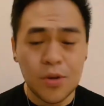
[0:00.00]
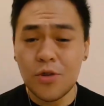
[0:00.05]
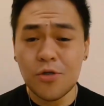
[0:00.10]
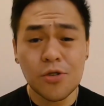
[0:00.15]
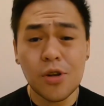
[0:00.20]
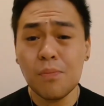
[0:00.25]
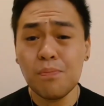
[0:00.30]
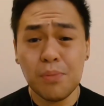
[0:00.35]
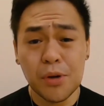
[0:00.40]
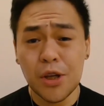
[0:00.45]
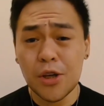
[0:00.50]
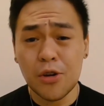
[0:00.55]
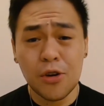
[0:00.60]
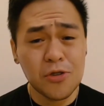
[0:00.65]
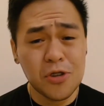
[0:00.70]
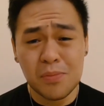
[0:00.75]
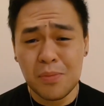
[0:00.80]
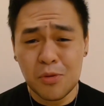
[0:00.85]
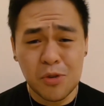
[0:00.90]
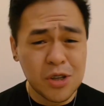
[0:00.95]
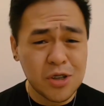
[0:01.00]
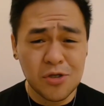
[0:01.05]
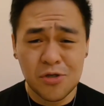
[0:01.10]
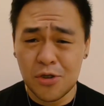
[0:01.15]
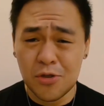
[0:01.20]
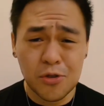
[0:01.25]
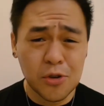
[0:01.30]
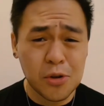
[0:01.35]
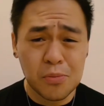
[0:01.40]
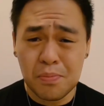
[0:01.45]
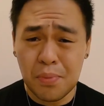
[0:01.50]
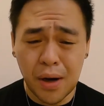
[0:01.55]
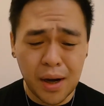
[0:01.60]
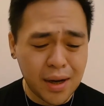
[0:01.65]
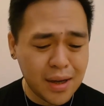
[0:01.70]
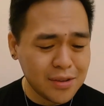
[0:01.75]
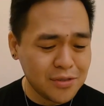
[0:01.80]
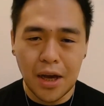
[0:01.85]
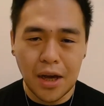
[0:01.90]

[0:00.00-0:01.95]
Just done putting on some ingredients into our pot.